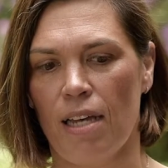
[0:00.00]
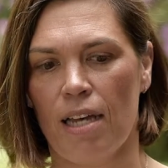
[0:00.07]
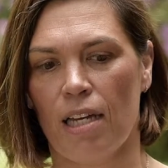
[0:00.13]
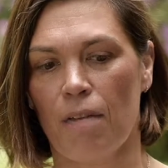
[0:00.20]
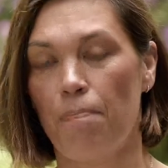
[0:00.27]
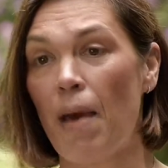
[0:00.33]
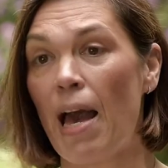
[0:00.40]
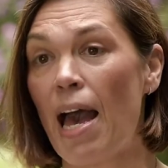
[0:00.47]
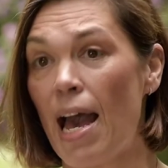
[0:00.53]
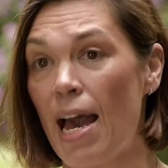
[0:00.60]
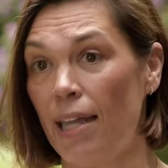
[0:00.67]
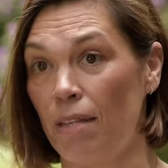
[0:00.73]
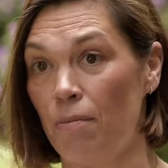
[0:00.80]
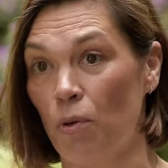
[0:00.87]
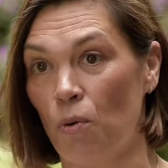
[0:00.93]
compare
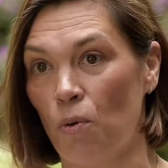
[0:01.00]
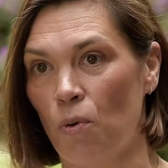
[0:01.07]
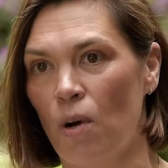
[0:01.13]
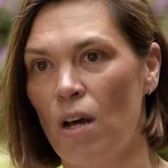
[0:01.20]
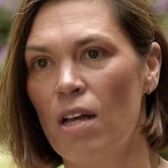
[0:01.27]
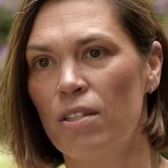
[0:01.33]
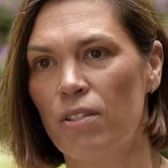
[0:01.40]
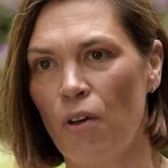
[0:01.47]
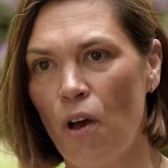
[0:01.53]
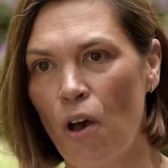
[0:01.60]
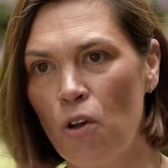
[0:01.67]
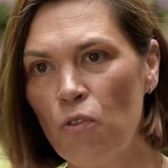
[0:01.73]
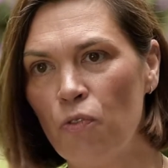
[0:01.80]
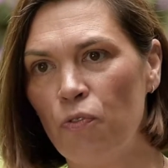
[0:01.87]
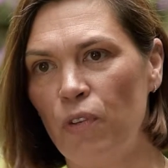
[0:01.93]
them all. So
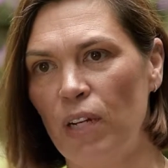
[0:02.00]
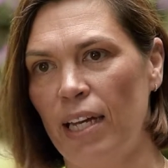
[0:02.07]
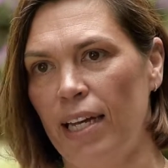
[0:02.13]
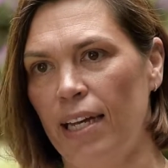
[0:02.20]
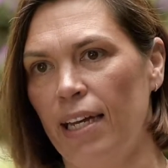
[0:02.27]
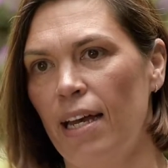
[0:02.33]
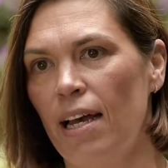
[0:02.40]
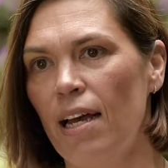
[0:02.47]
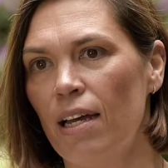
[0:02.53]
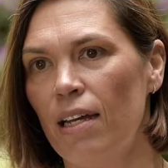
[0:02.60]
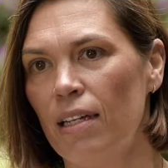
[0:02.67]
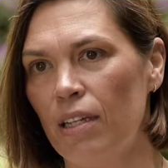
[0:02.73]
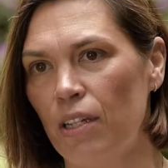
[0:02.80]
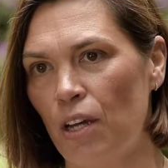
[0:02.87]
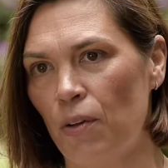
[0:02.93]
hopefully,
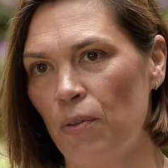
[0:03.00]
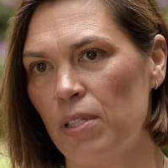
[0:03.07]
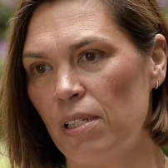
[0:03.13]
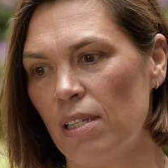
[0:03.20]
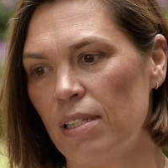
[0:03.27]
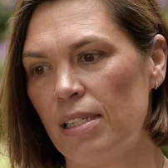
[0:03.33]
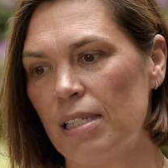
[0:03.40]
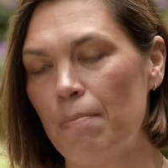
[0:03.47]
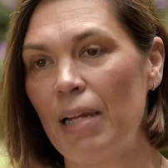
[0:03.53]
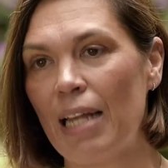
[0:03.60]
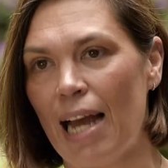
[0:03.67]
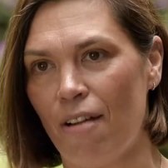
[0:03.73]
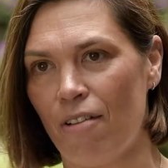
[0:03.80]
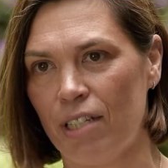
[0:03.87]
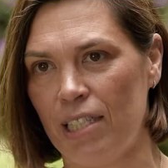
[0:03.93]

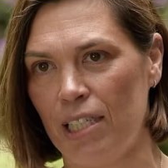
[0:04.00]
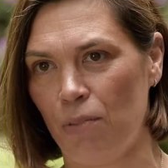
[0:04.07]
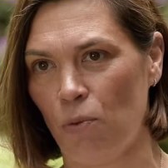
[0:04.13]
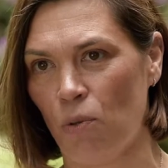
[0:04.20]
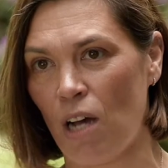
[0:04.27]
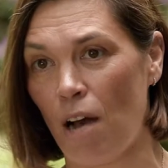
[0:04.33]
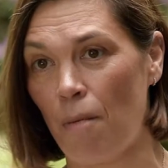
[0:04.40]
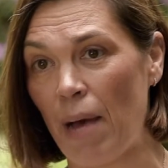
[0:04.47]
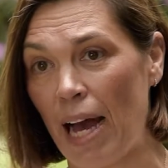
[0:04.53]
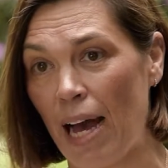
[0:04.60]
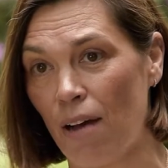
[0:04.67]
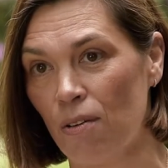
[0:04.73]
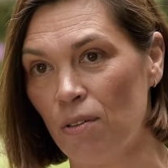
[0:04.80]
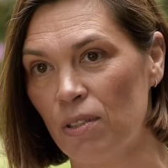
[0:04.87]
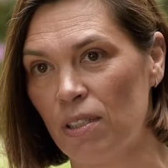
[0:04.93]
similarities will come
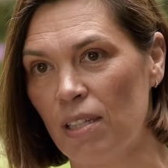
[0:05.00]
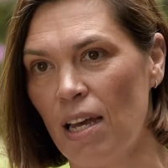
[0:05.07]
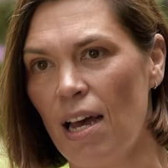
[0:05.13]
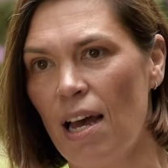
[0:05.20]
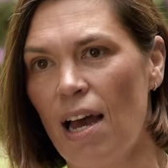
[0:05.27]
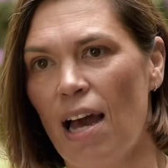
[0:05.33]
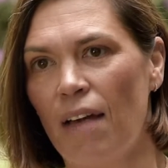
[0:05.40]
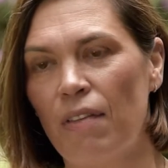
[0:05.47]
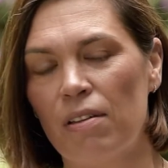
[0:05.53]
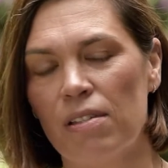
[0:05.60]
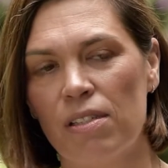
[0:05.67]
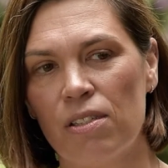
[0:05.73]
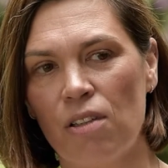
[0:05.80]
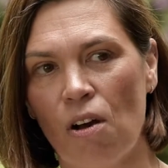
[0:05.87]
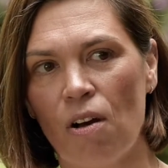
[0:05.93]
out, and they'll
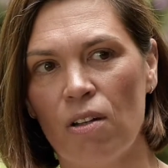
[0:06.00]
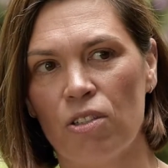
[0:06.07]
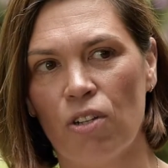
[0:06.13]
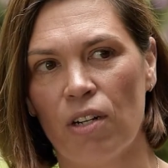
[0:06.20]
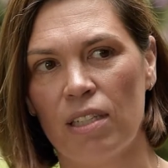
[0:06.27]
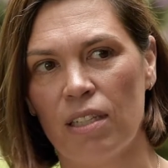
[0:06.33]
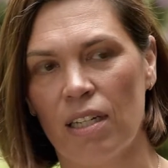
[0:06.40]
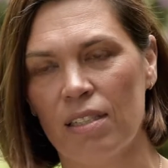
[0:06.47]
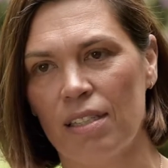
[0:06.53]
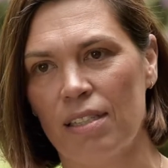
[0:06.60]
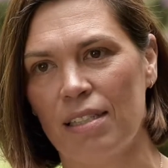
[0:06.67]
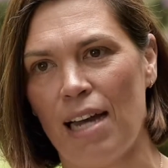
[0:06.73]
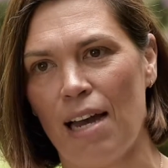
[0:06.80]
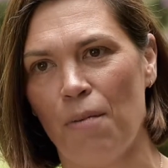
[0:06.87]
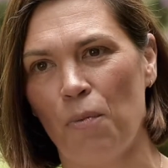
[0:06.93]
start trying to
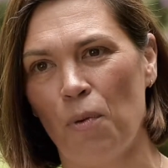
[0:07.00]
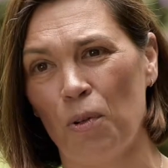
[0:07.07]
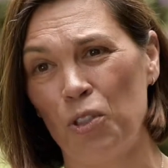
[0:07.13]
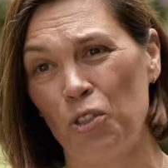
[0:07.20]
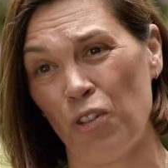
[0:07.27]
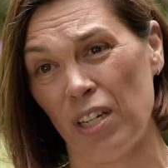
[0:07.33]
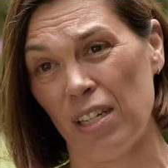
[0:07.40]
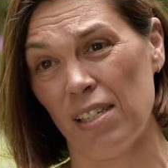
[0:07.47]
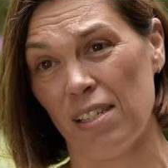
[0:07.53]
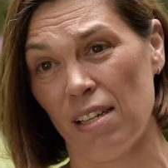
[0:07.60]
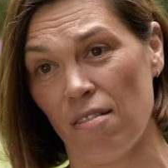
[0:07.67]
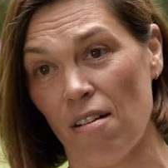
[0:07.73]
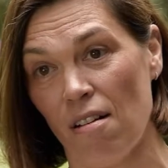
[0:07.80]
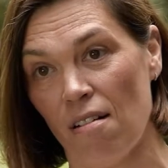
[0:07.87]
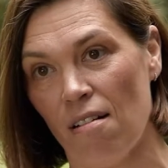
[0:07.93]
understand what triggers
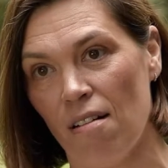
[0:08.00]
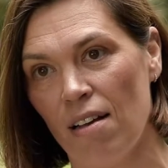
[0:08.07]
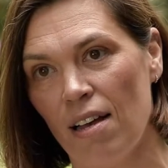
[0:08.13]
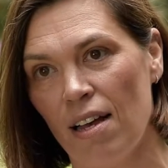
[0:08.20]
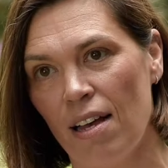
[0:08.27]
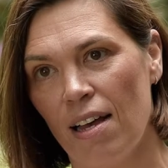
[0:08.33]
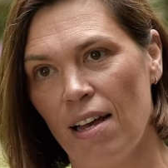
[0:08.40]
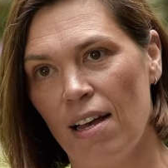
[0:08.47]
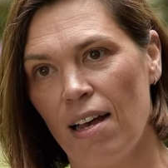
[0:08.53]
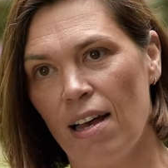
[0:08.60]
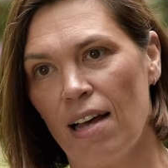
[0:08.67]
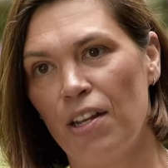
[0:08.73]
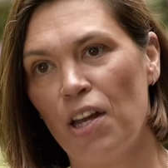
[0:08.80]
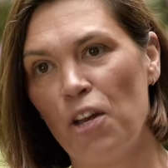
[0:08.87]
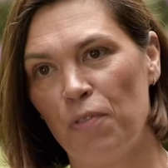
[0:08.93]
there are,
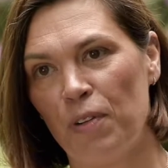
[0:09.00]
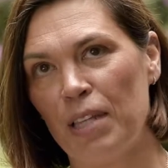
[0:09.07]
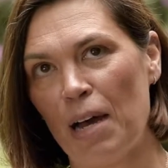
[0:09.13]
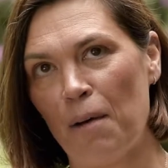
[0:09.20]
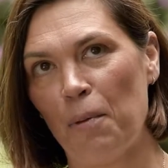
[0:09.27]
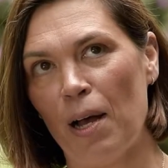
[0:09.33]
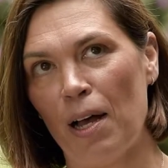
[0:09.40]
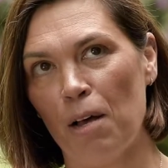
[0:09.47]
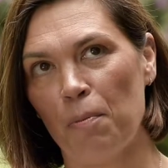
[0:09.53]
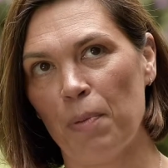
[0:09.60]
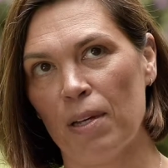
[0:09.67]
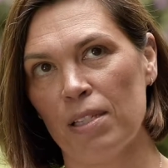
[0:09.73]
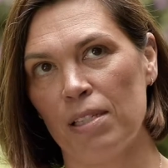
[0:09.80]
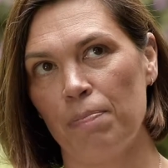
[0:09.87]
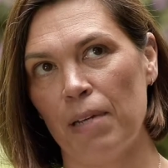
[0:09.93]
and hopefully that will help
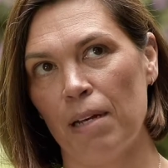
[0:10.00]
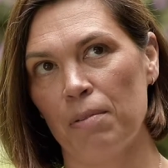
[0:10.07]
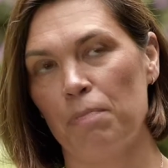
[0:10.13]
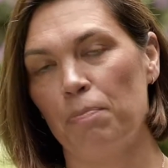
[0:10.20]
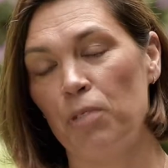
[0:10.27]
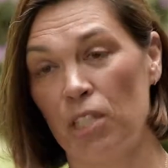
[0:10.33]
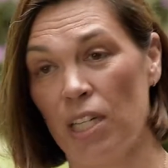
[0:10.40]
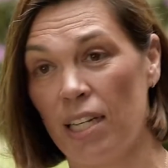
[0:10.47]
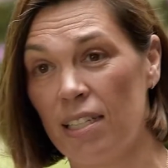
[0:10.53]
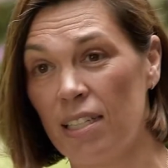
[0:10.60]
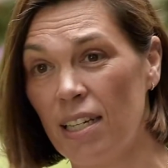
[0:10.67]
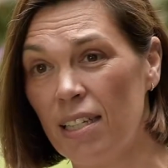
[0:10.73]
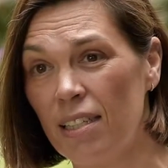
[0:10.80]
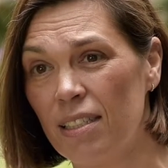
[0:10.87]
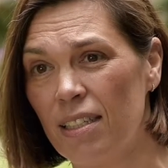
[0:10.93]
us be able to predict
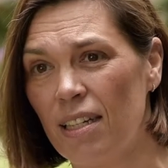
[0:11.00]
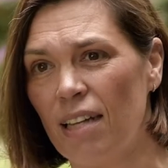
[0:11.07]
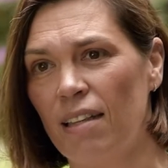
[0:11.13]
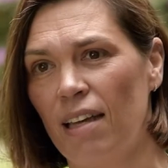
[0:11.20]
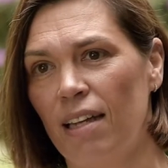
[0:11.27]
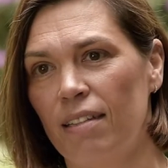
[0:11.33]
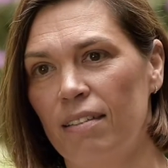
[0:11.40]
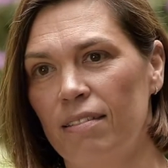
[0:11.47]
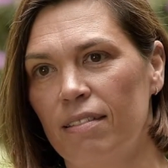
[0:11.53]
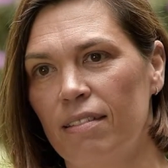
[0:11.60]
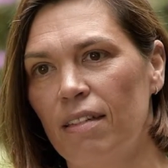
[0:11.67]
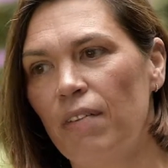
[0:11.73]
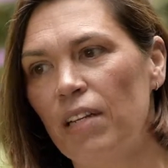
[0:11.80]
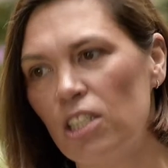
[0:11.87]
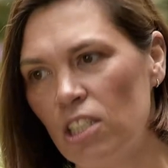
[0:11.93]
it, and then
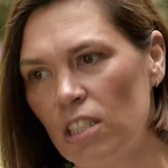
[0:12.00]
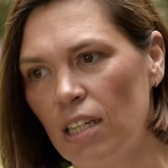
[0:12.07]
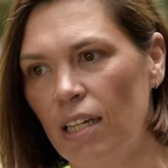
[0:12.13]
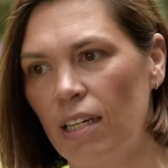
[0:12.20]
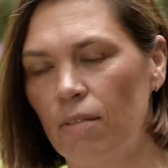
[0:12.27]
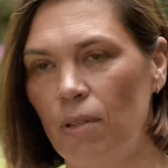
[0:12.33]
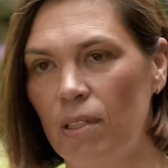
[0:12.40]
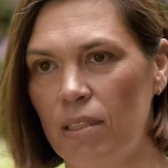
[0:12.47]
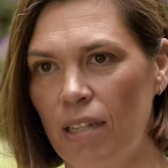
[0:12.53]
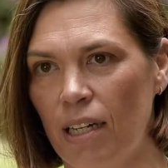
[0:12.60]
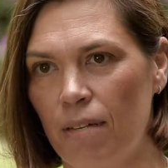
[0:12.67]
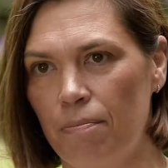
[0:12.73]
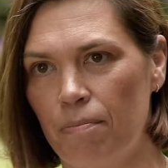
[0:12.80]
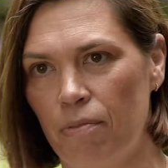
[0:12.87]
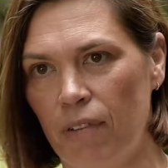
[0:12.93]
eventually, one
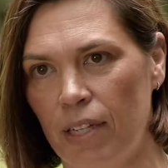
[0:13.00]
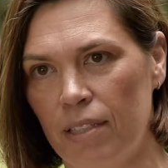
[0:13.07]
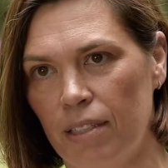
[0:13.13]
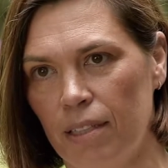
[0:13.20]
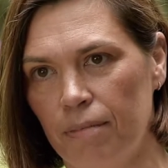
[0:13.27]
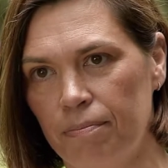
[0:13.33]
day, prevent it.